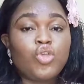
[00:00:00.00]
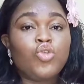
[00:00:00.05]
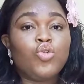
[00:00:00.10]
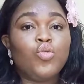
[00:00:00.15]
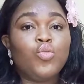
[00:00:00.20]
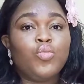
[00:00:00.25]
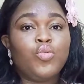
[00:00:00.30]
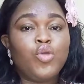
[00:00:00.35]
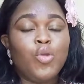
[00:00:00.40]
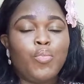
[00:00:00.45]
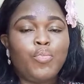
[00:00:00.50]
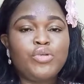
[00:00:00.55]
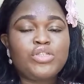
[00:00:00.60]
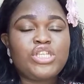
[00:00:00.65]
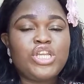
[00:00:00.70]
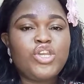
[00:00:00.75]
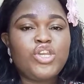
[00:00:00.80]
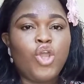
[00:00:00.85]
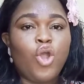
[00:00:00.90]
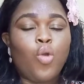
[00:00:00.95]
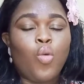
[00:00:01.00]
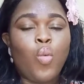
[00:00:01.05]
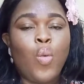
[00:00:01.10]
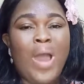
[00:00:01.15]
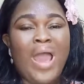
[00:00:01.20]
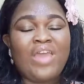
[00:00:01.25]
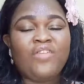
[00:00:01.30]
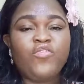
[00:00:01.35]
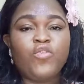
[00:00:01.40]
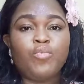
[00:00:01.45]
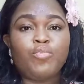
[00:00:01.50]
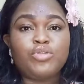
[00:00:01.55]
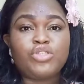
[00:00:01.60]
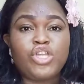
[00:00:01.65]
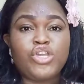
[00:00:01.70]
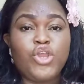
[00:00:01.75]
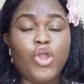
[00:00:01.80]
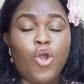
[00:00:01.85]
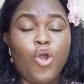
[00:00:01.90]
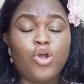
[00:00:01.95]
you put in your wife, you put
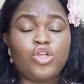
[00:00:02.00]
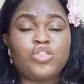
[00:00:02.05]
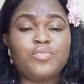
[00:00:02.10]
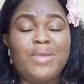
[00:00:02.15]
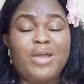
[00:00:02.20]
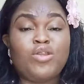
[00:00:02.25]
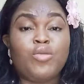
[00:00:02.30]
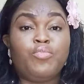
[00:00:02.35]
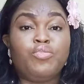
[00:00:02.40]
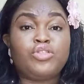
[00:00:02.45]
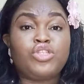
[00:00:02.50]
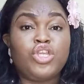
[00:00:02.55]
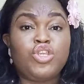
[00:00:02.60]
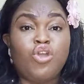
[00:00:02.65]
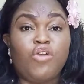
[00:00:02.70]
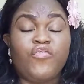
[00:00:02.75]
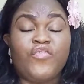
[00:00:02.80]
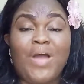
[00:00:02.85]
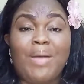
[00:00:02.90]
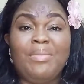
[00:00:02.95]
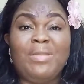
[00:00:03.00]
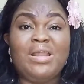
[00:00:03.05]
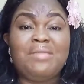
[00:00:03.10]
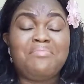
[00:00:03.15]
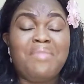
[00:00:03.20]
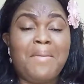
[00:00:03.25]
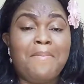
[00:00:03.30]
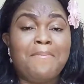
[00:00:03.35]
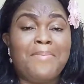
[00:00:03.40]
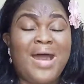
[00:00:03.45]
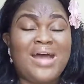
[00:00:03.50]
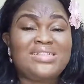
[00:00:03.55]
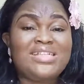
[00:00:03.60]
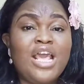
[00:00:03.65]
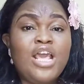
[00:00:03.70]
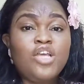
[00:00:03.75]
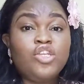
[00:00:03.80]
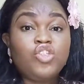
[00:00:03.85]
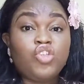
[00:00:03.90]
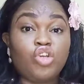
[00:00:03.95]
in your husband, you put in your family members
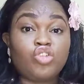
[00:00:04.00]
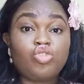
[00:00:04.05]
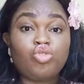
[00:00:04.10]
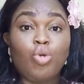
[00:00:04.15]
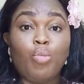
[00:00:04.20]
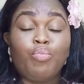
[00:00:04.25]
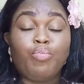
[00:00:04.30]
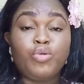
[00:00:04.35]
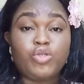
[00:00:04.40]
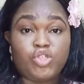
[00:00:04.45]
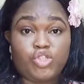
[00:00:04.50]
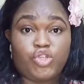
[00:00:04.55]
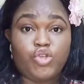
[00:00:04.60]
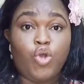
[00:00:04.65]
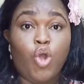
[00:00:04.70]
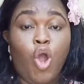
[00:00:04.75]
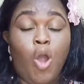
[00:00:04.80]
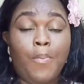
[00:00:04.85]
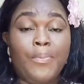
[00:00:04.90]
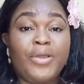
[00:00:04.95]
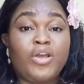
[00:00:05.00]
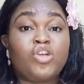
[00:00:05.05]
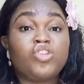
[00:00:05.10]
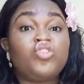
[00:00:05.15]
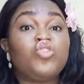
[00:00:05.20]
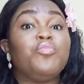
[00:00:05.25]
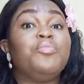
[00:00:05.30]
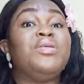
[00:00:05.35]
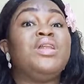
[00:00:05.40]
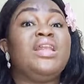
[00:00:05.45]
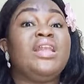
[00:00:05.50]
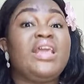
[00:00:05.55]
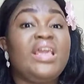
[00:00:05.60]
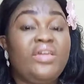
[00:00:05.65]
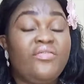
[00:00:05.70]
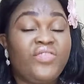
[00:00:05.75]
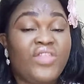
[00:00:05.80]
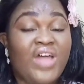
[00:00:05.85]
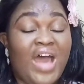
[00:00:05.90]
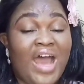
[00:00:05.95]
just to push you up because you
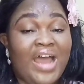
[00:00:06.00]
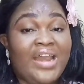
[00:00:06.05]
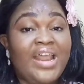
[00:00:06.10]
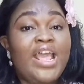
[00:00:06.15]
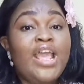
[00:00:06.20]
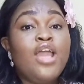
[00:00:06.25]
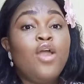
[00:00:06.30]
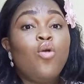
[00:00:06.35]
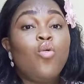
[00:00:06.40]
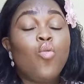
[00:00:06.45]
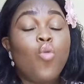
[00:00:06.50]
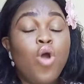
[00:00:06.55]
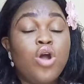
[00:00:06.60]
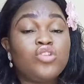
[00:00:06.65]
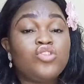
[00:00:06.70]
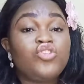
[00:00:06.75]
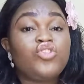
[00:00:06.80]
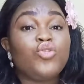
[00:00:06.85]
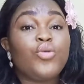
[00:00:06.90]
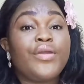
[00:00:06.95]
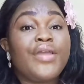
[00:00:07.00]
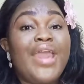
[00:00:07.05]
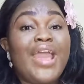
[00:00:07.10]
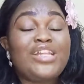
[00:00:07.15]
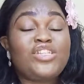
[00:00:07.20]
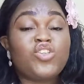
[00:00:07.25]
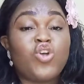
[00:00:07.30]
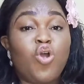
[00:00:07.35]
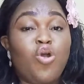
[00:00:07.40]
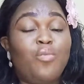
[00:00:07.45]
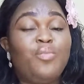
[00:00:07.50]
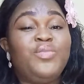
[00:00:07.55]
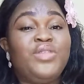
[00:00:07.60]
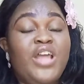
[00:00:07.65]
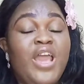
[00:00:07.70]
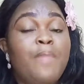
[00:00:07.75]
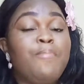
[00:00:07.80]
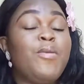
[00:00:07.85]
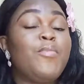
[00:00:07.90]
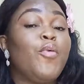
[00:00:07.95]
believe that once you get up
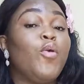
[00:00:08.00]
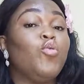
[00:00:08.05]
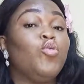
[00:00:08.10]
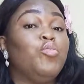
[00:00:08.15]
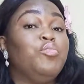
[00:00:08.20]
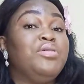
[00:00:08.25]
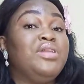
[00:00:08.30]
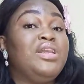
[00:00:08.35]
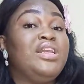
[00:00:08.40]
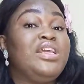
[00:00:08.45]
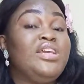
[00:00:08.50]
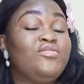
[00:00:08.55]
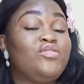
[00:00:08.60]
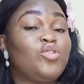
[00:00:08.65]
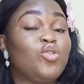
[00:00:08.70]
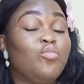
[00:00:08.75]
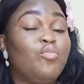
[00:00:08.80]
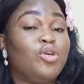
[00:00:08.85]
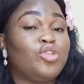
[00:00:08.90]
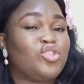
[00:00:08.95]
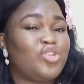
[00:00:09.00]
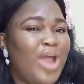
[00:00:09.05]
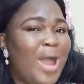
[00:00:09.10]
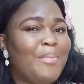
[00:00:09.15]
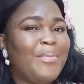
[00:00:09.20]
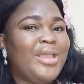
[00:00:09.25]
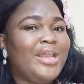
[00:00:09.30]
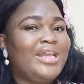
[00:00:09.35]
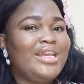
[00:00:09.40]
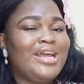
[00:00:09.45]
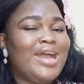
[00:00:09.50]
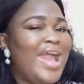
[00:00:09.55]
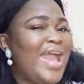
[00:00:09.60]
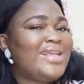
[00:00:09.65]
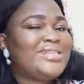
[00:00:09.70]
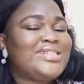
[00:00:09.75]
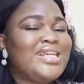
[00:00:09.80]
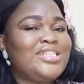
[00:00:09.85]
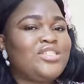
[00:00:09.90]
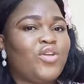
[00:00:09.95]
there, people will believe so much. I mean, the
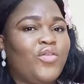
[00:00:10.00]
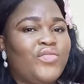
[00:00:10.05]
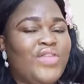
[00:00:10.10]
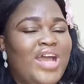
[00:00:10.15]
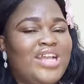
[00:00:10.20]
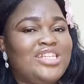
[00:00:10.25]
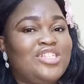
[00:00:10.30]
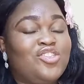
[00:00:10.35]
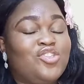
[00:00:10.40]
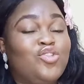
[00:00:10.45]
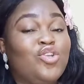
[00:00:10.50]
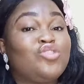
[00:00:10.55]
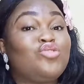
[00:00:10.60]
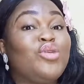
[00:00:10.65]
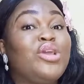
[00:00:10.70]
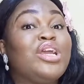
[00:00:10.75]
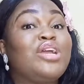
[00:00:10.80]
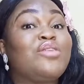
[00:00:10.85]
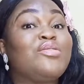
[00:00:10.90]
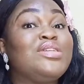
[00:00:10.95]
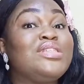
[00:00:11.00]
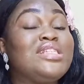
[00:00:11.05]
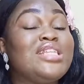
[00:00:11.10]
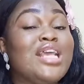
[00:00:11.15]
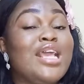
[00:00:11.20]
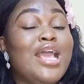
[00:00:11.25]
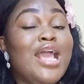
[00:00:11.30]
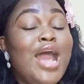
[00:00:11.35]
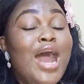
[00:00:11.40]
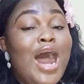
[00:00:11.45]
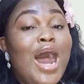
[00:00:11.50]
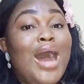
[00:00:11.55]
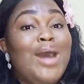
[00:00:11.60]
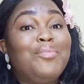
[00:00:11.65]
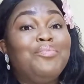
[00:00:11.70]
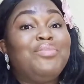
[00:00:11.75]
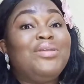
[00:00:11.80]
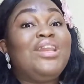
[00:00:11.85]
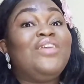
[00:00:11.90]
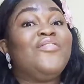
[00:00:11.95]
essence of that is just to increase
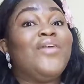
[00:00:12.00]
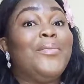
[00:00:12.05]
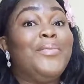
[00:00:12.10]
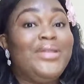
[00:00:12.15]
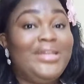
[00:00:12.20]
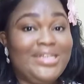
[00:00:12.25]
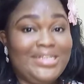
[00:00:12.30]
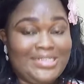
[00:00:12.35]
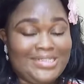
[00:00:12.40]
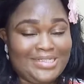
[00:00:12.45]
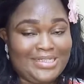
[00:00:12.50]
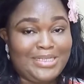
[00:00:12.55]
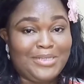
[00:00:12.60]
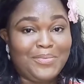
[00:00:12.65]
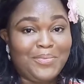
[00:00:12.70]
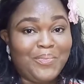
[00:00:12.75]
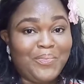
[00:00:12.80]
believability.